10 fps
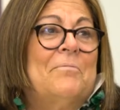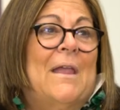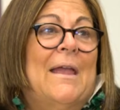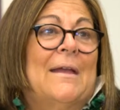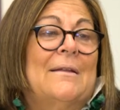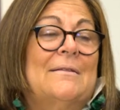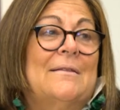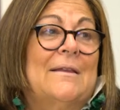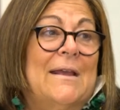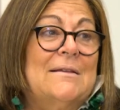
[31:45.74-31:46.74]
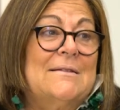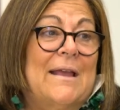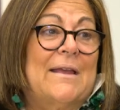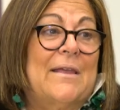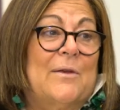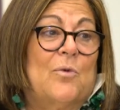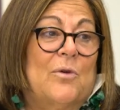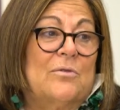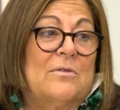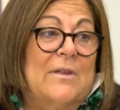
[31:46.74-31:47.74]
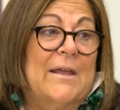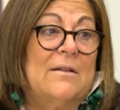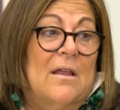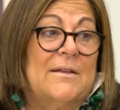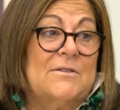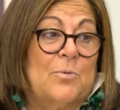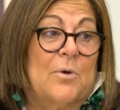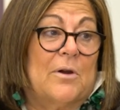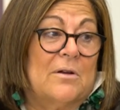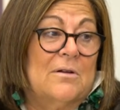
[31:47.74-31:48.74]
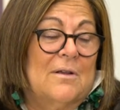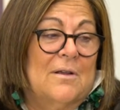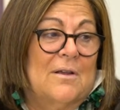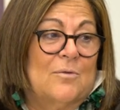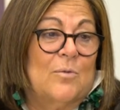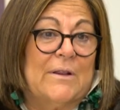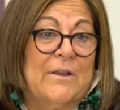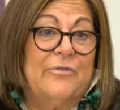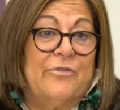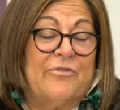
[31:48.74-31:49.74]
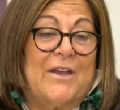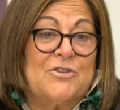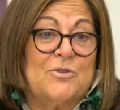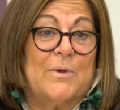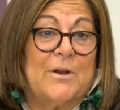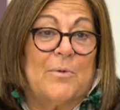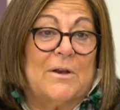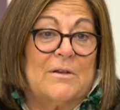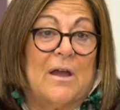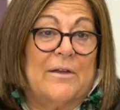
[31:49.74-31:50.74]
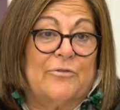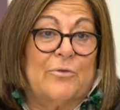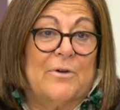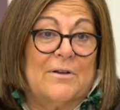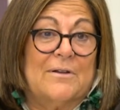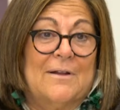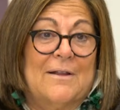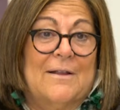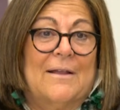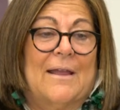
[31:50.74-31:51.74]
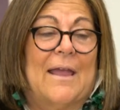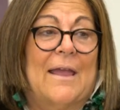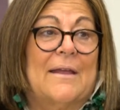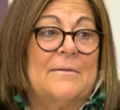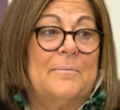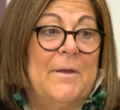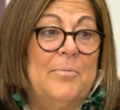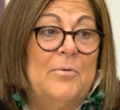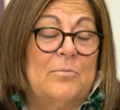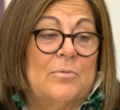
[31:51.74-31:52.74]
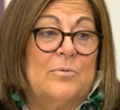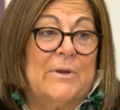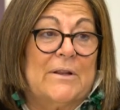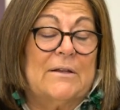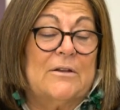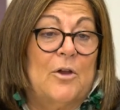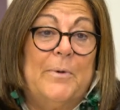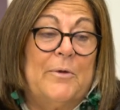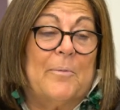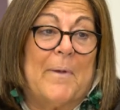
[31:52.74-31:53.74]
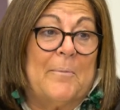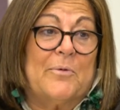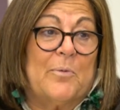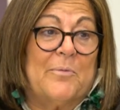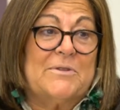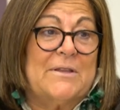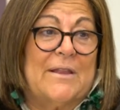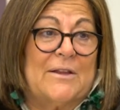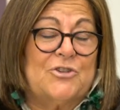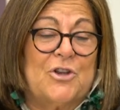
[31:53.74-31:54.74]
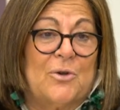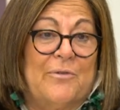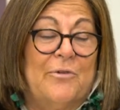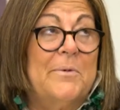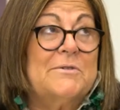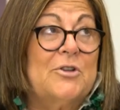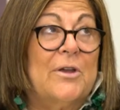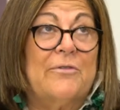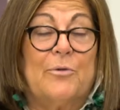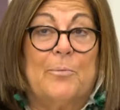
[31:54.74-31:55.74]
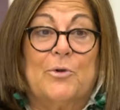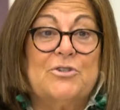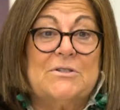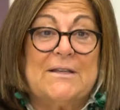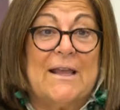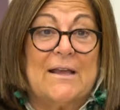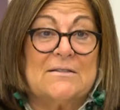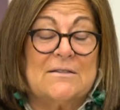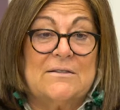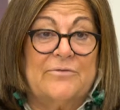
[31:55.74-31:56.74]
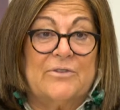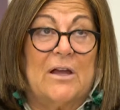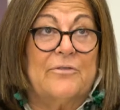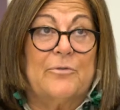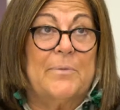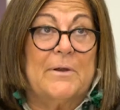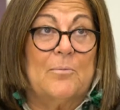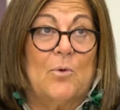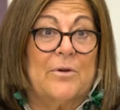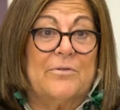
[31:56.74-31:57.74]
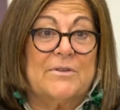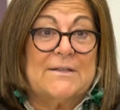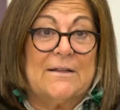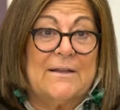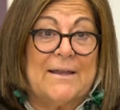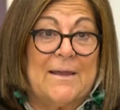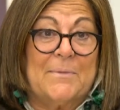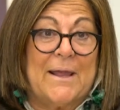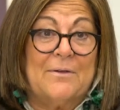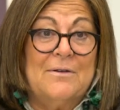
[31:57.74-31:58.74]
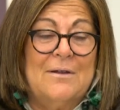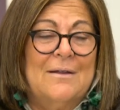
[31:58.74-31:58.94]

And the next day they wrote, the headlines were, "We live for fashion, we don't want to die for it." And people were really, nobody remembered what was in that show. Everybody was looking for emergency exits if, God forbid, more of the ceiling came down.